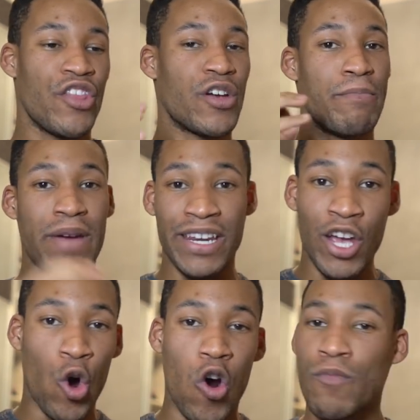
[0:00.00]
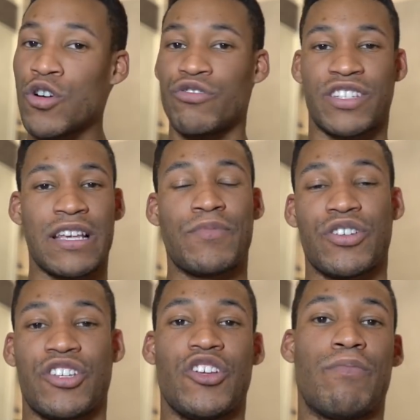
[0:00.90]
There are many hormone
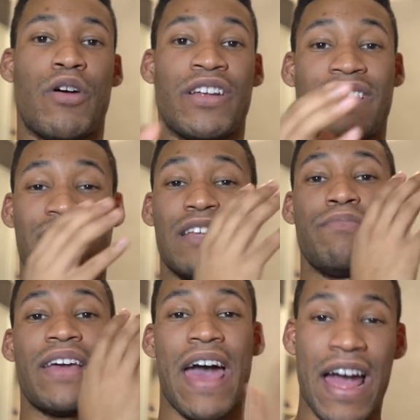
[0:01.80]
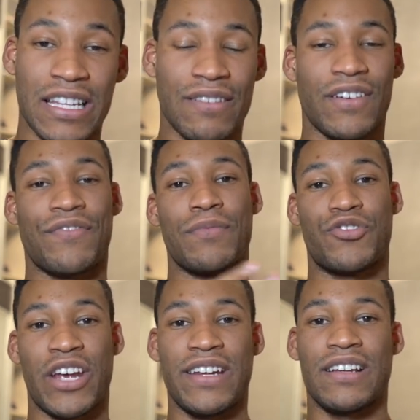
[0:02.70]
receptors in your body that can be activated from
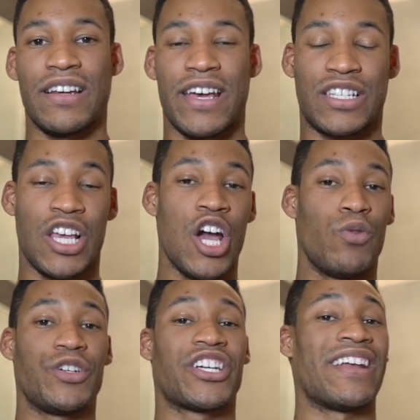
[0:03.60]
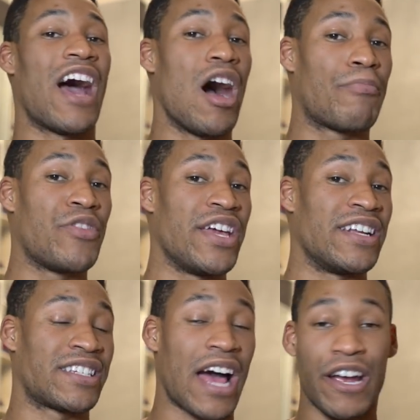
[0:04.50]
training legs, which can help the
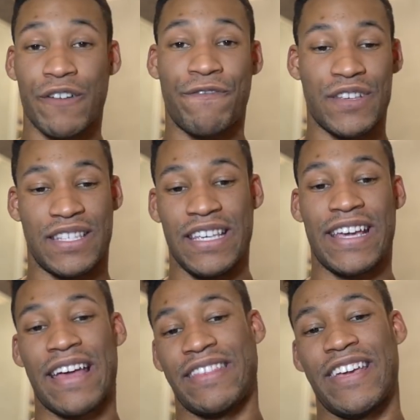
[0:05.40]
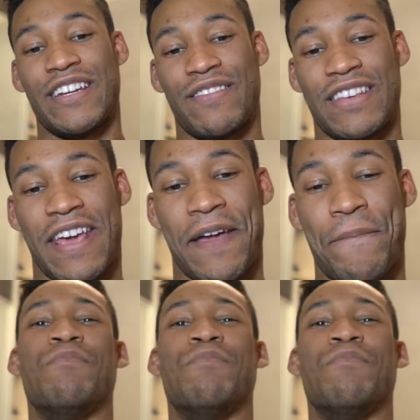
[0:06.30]
entire physique at the end of the day.